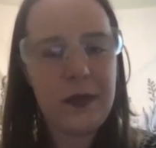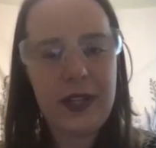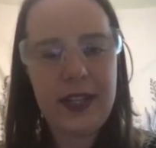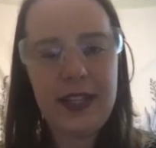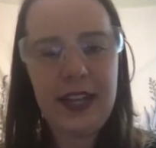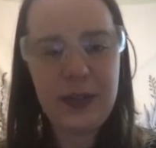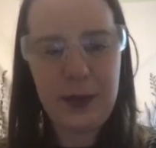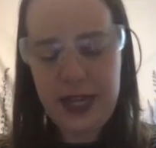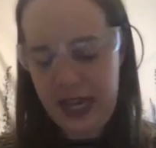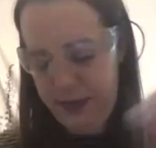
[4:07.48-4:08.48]
And that's what
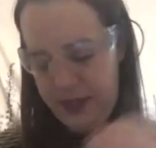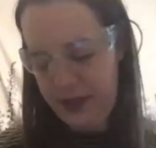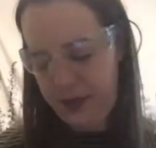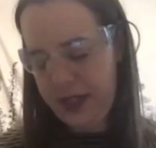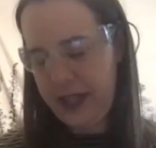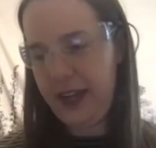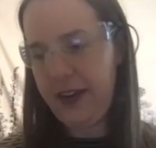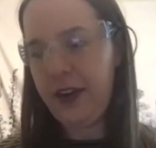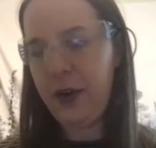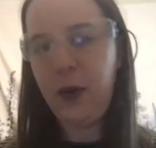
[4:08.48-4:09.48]
happens when there
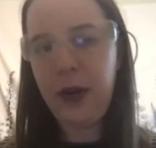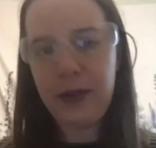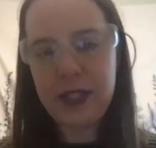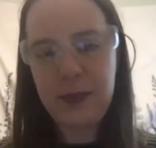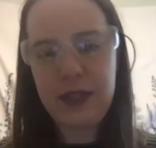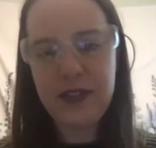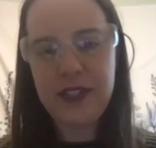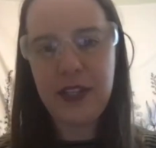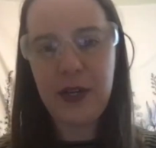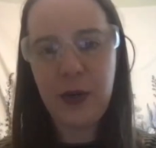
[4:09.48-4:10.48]
are oil spills
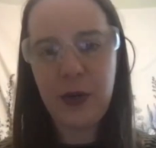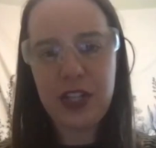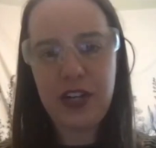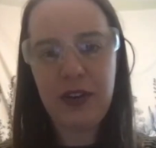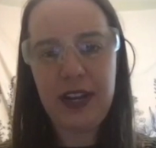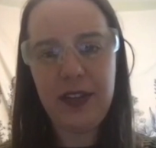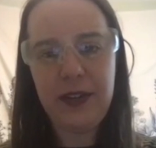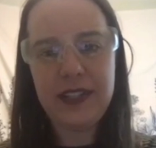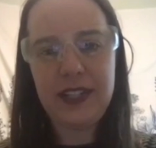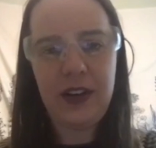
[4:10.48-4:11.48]
in the ocean, right? You
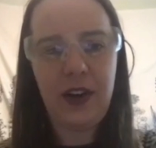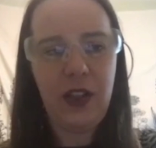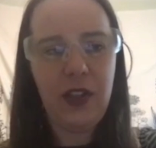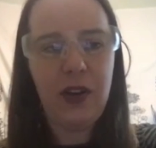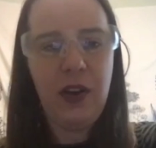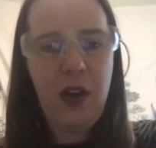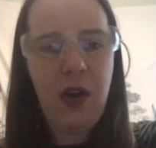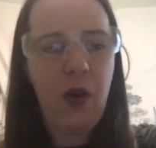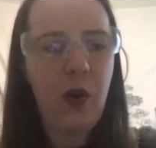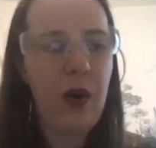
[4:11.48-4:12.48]
can see all the
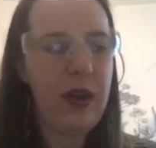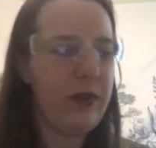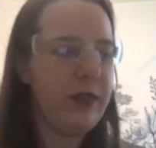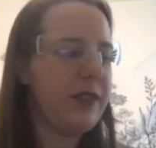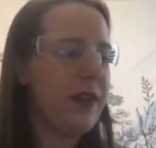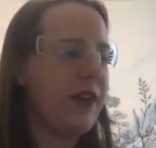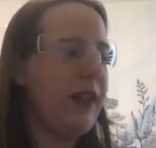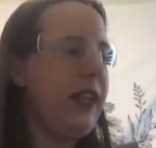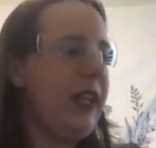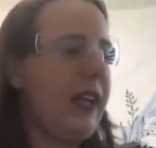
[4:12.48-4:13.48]
oil start
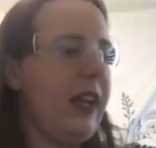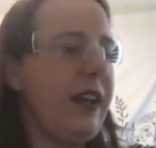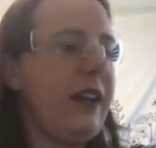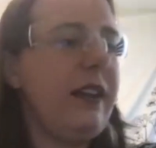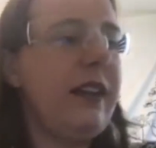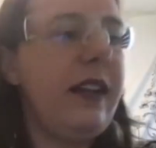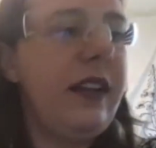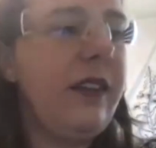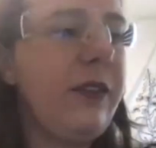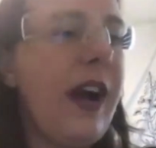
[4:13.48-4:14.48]
leaking
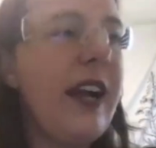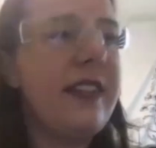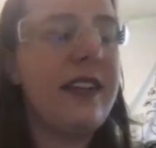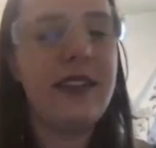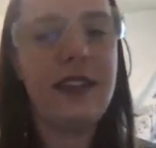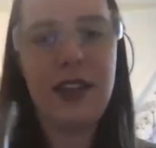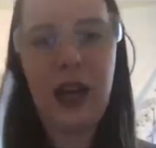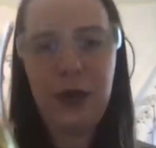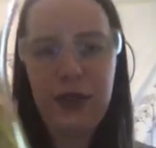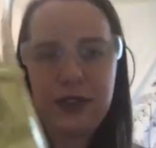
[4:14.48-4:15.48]
and rising to the
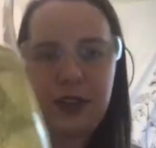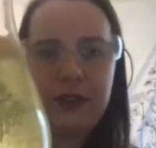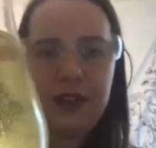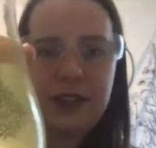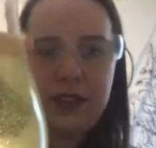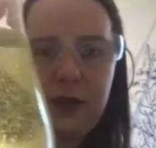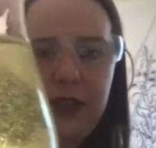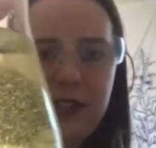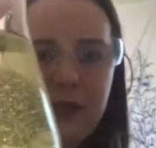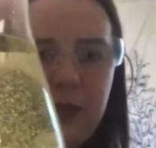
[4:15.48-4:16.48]
top of the surface. So
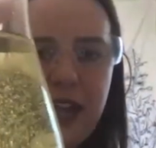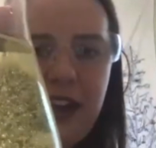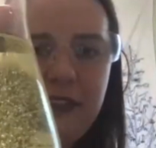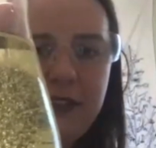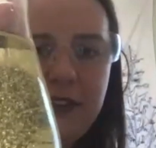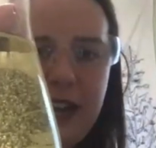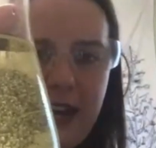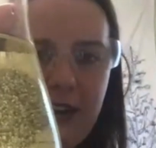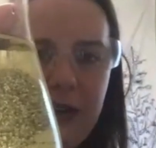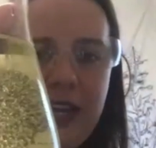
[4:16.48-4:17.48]
that's what we have for now.